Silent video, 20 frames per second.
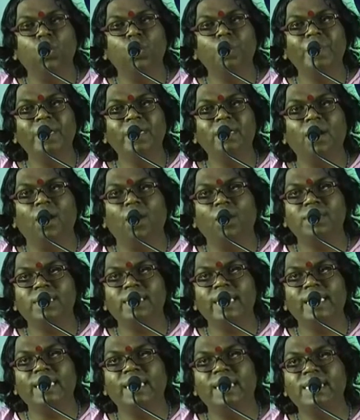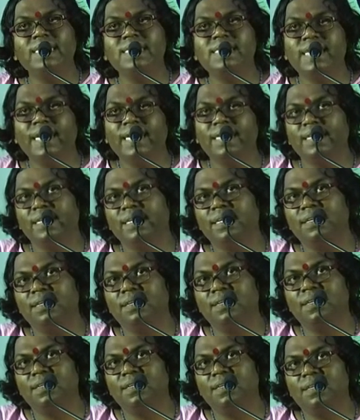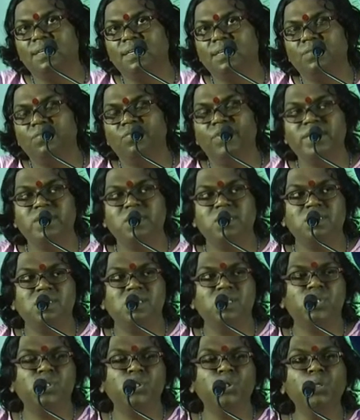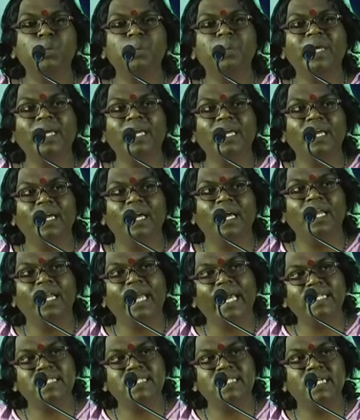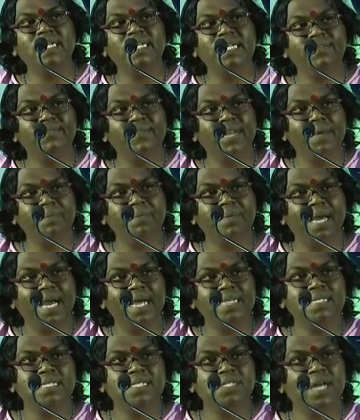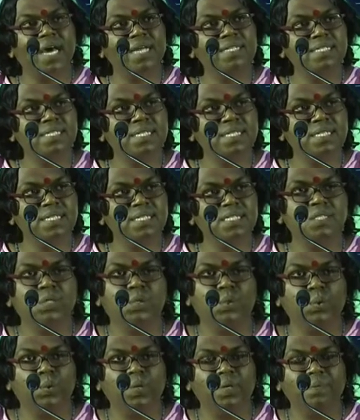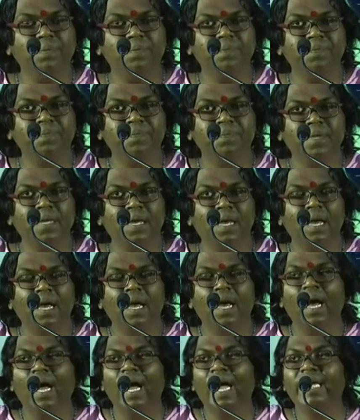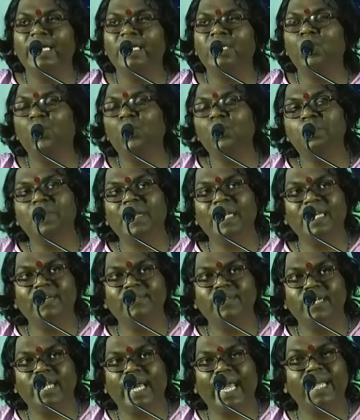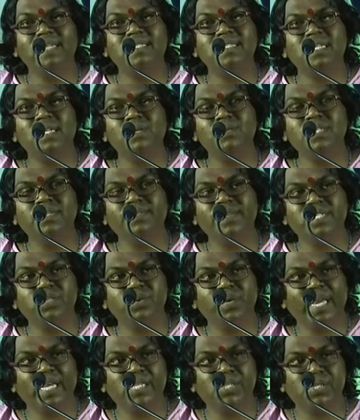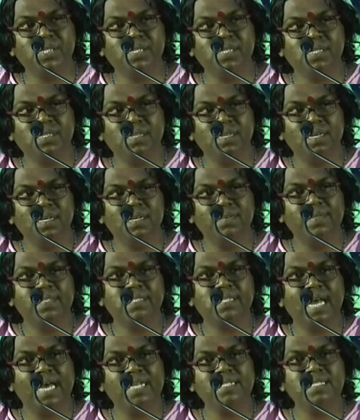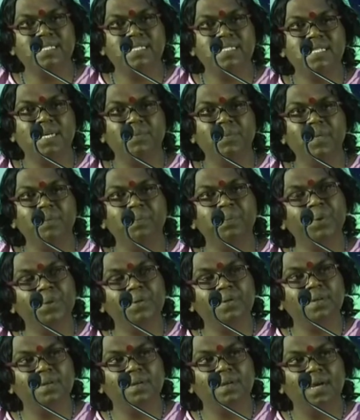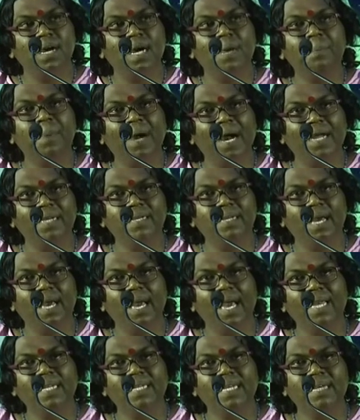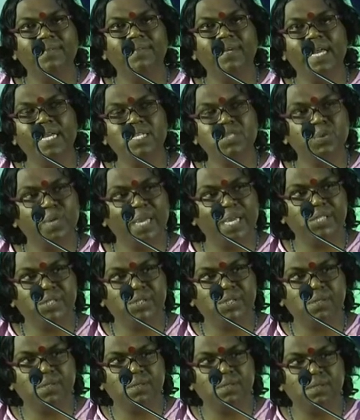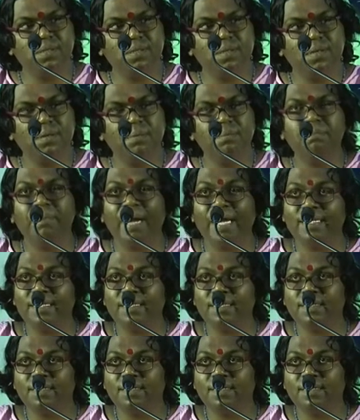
open an alternate learning center which should be later developed as a transgender school. I don't believe in exclusive education where transgenders have been put apart and given education. But